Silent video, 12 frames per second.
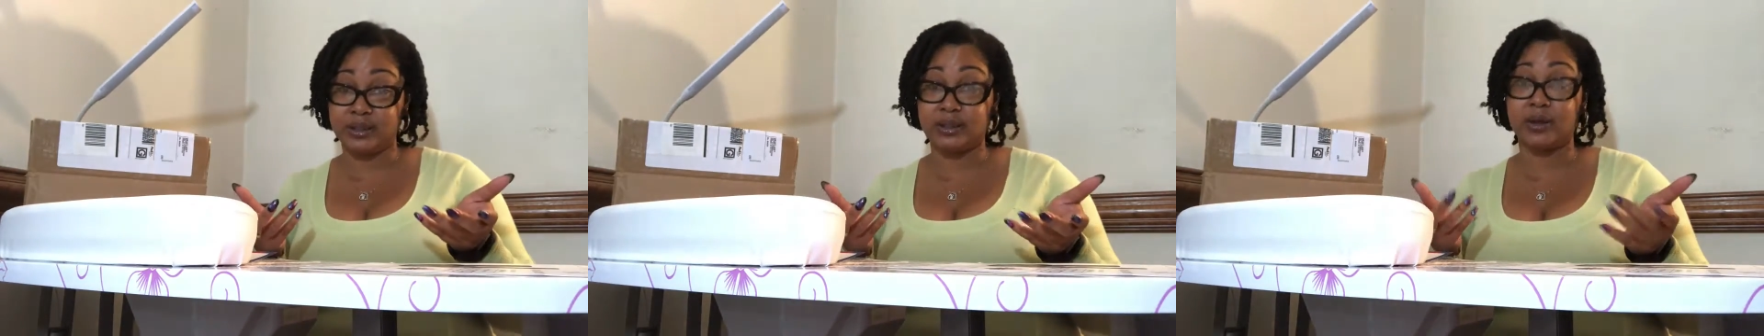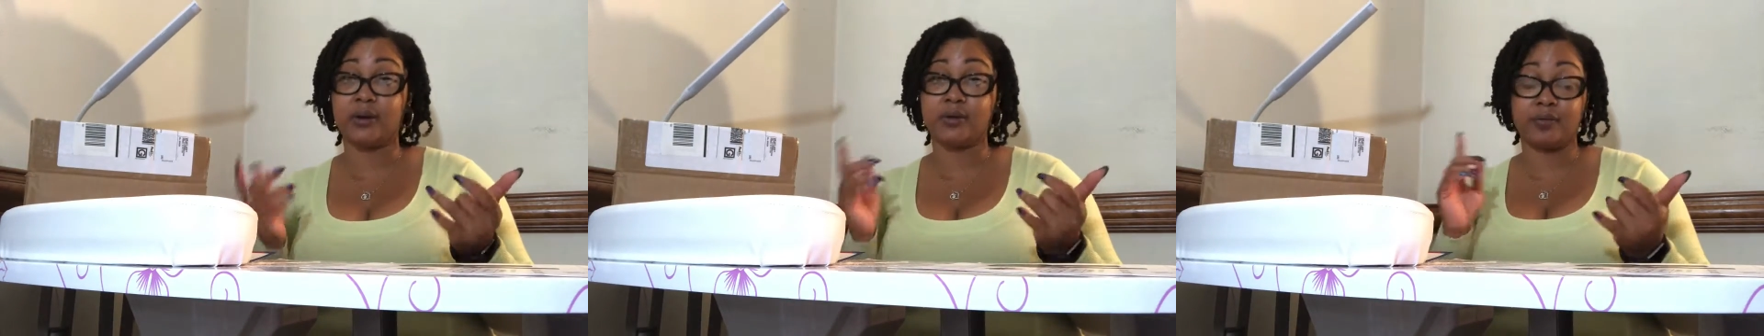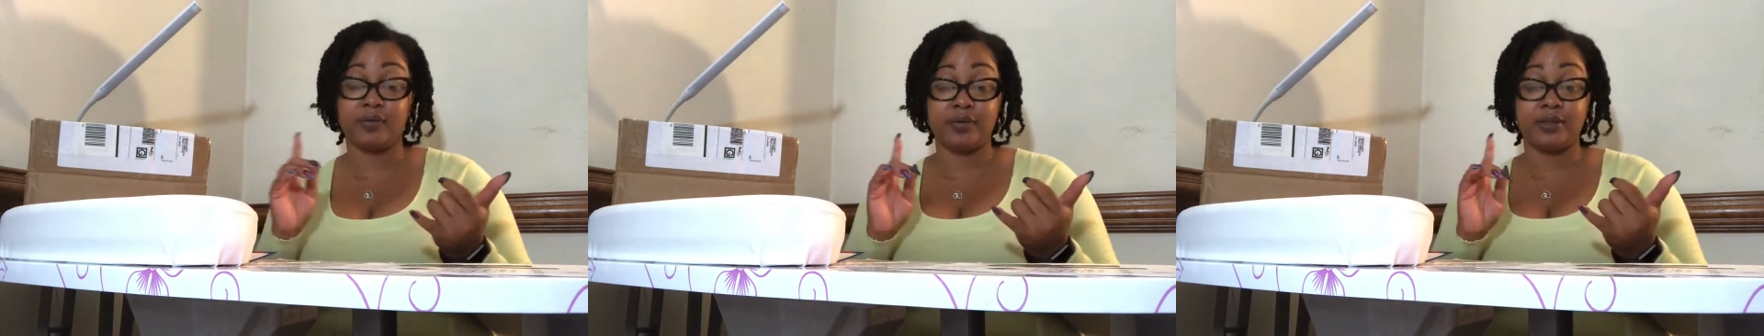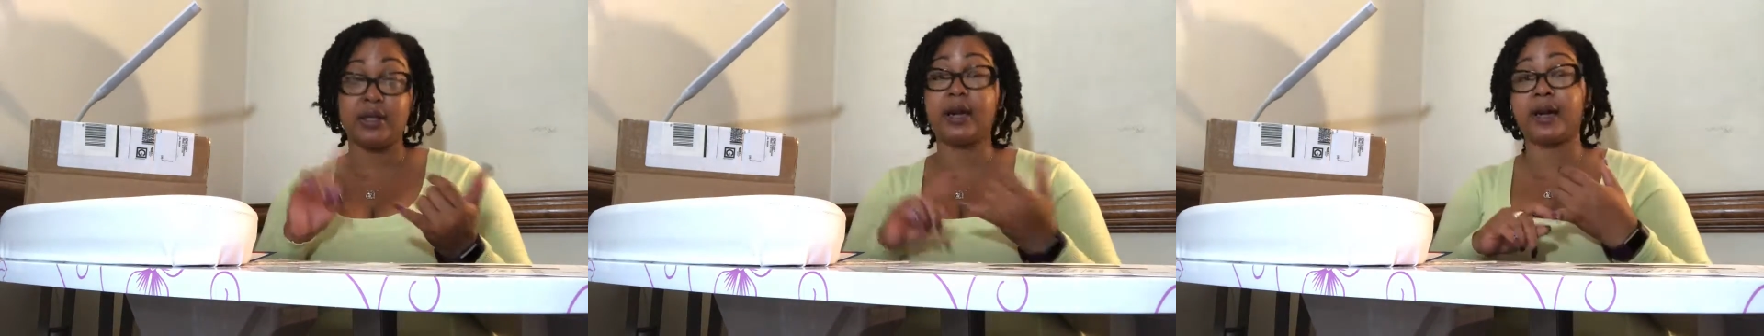So
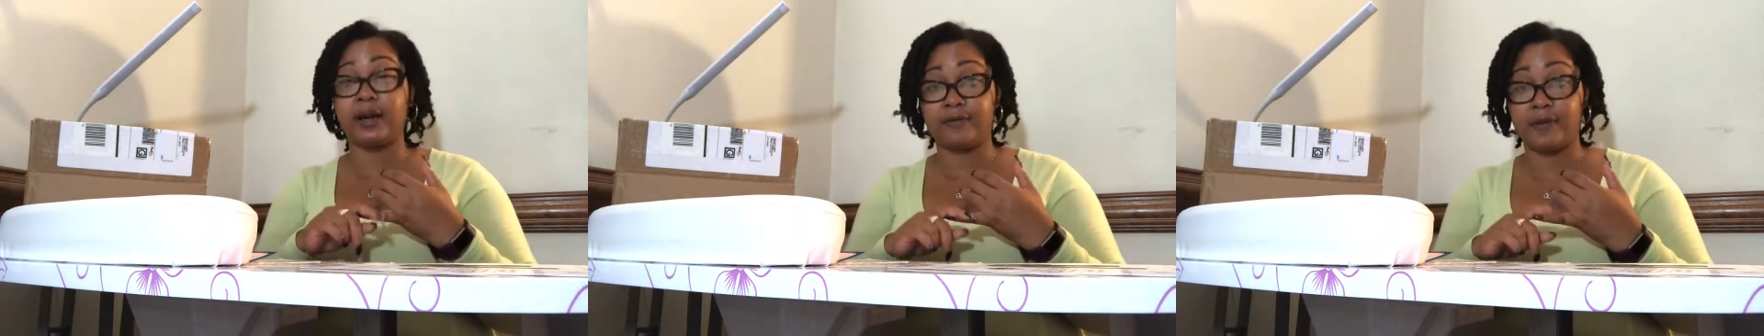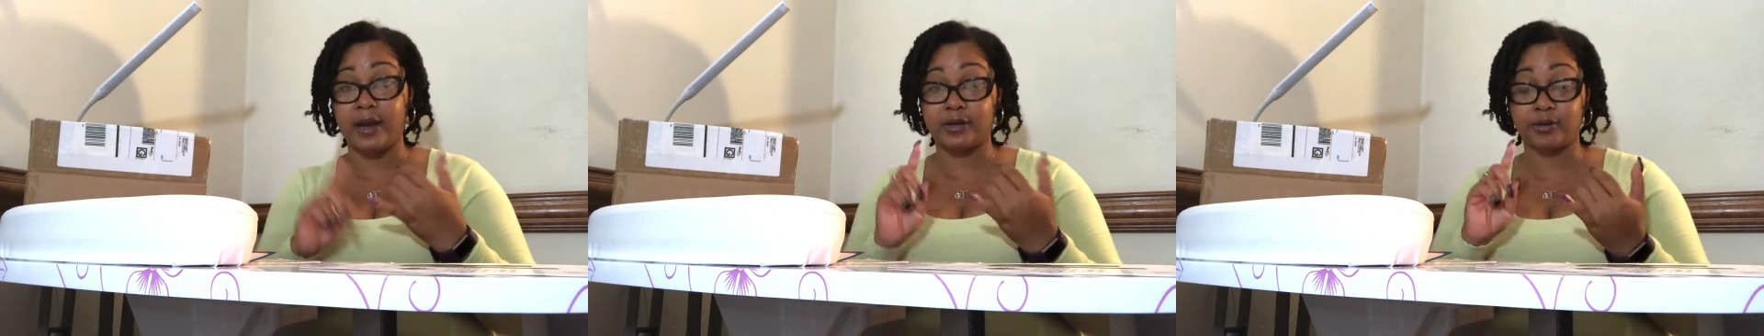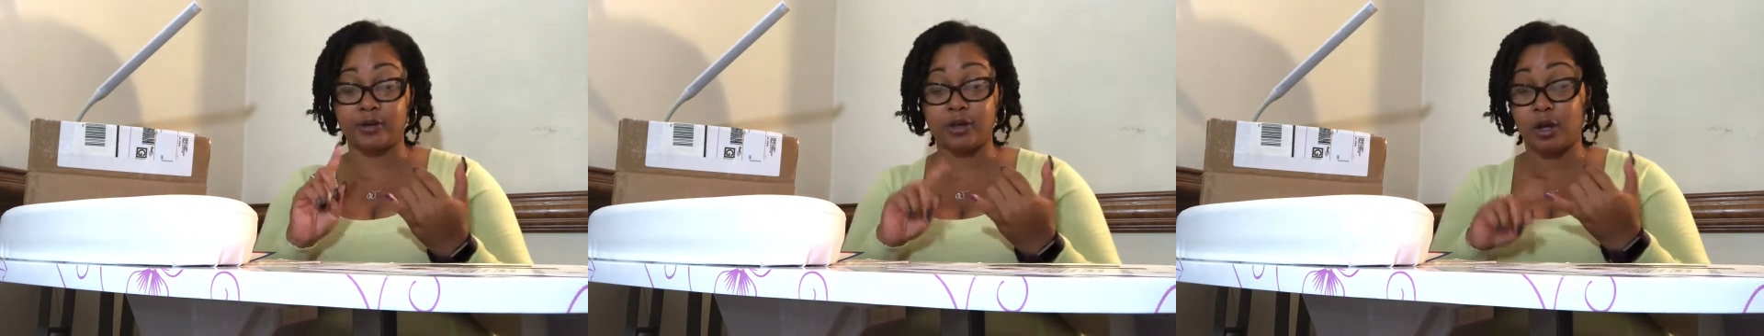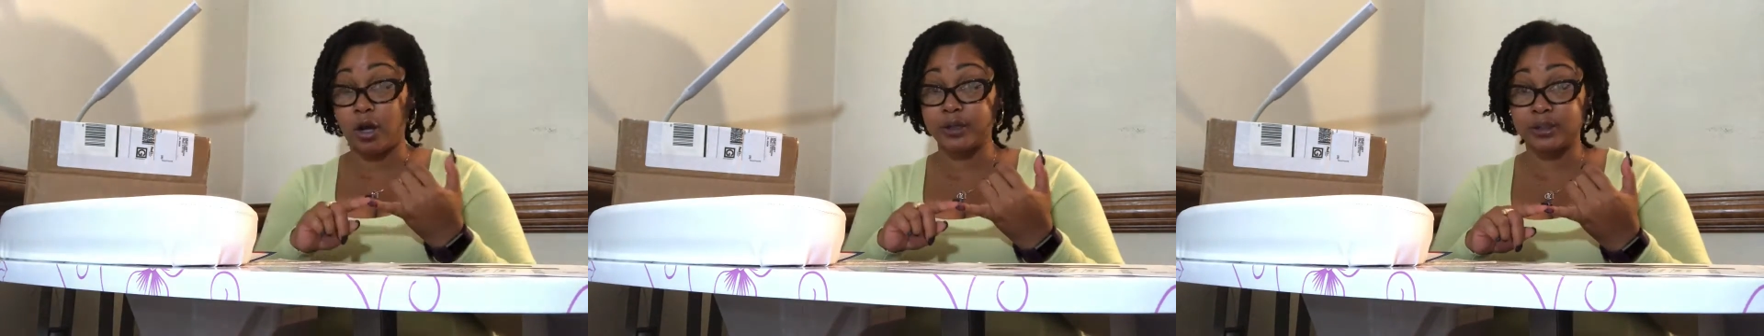then I got to factor in the
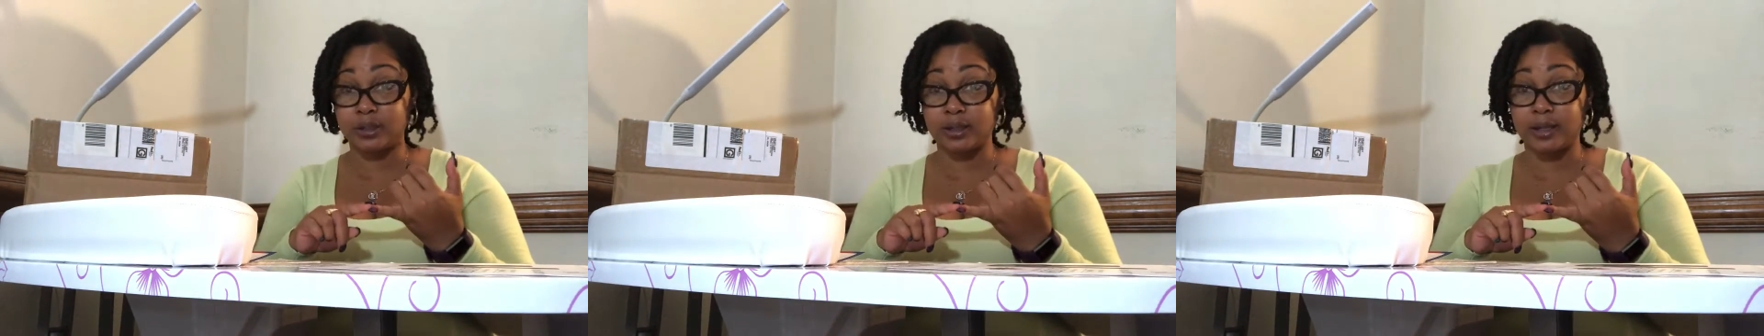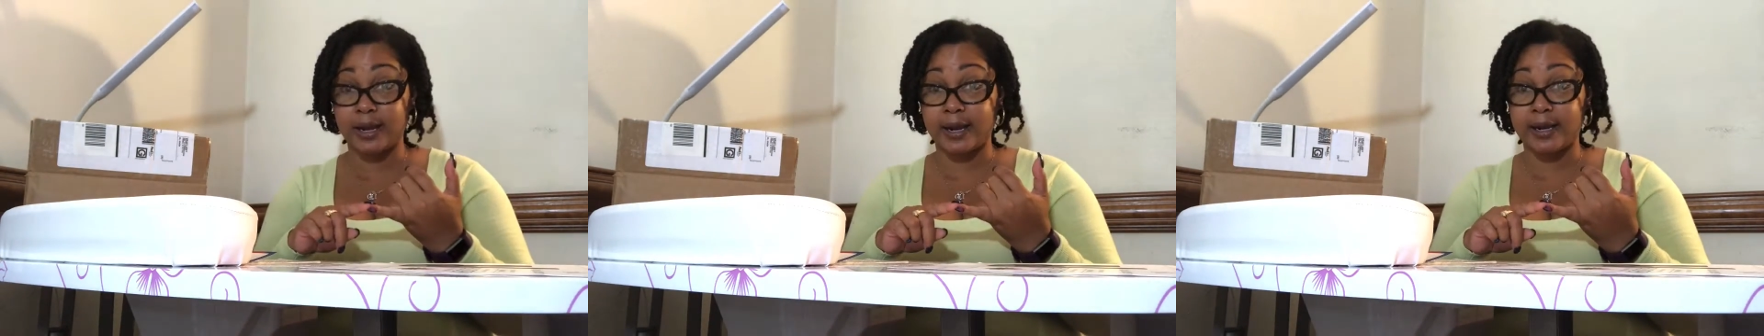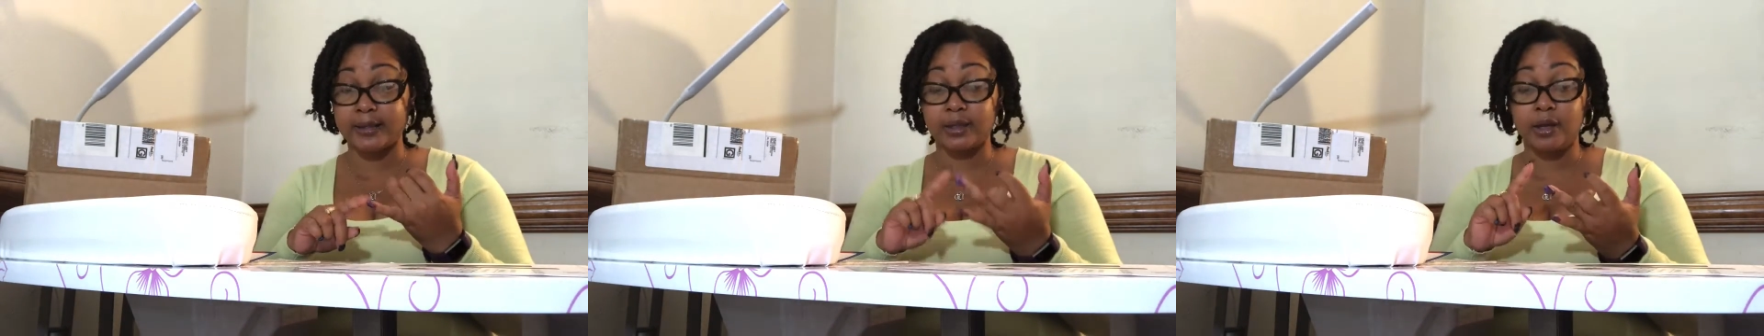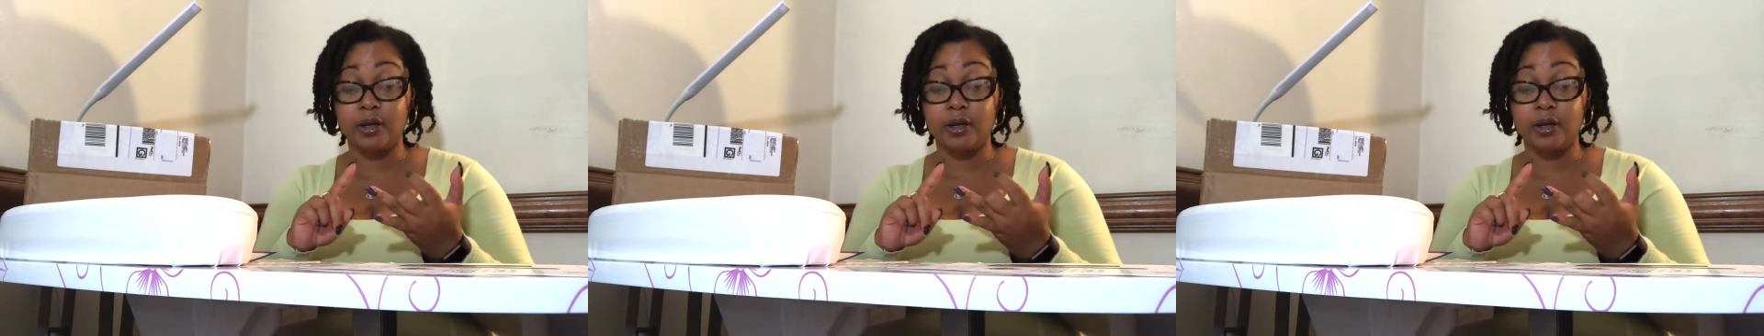cost of the class,